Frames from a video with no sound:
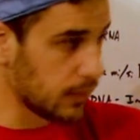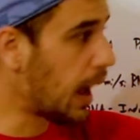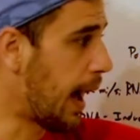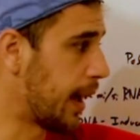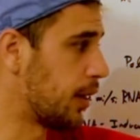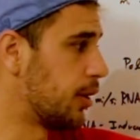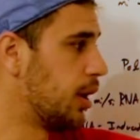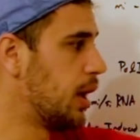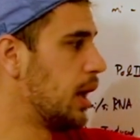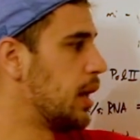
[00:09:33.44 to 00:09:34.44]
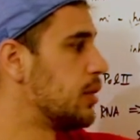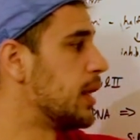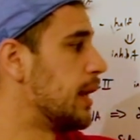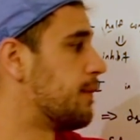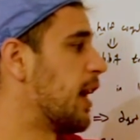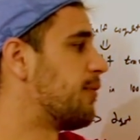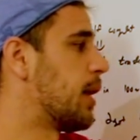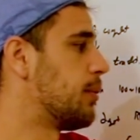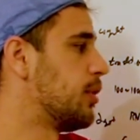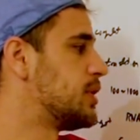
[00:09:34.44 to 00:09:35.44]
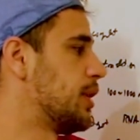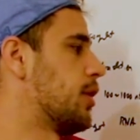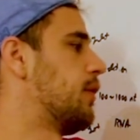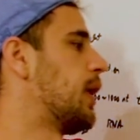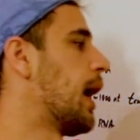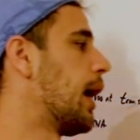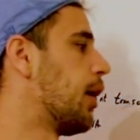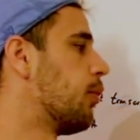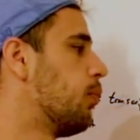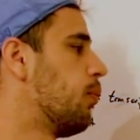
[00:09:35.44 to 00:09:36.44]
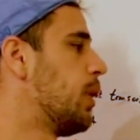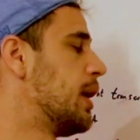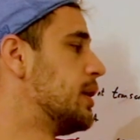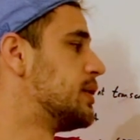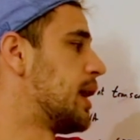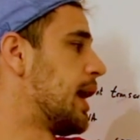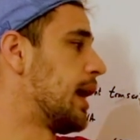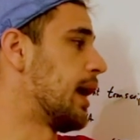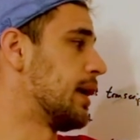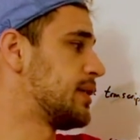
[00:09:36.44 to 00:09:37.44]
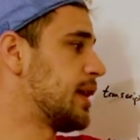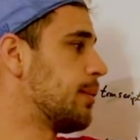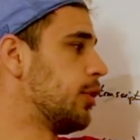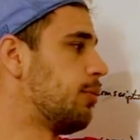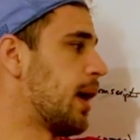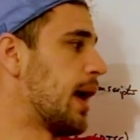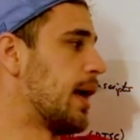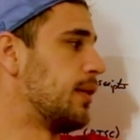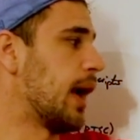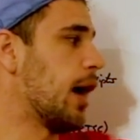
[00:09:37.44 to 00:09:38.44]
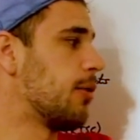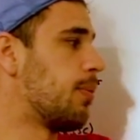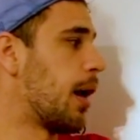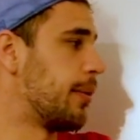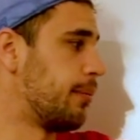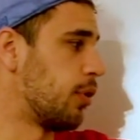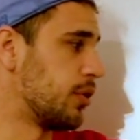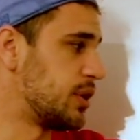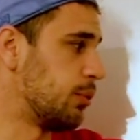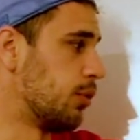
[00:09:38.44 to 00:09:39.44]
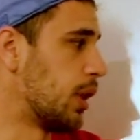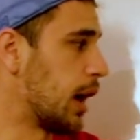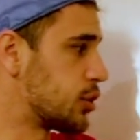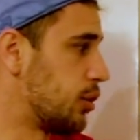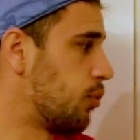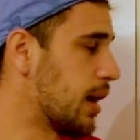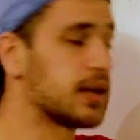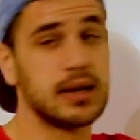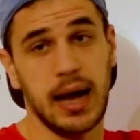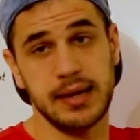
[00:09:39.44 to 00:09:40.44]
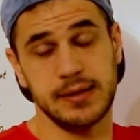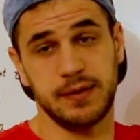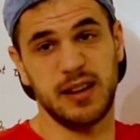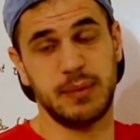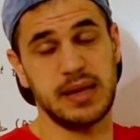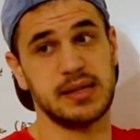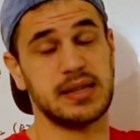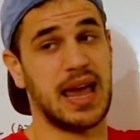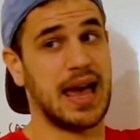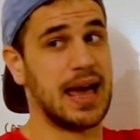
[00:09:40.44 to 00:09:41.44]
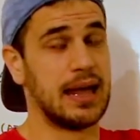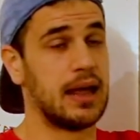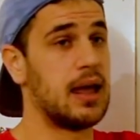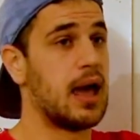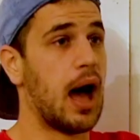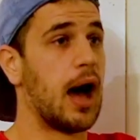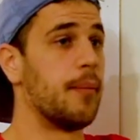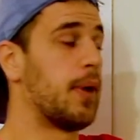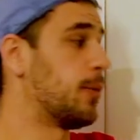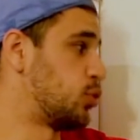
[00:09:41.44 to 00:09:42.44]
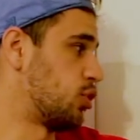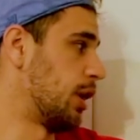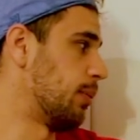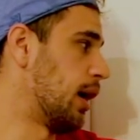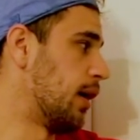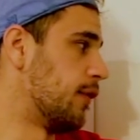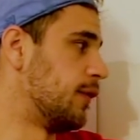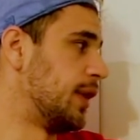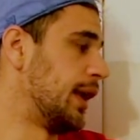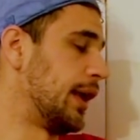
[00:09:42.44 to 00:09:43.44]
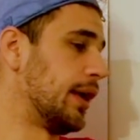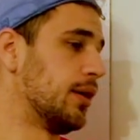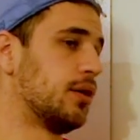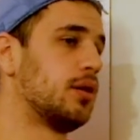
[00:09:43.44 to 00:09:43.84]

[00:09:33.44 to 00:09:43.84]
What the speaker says: iron, the 5' UTR of the iron is a stem loop, and the iron binding protein will actually recognize the 5' bases and upstream of the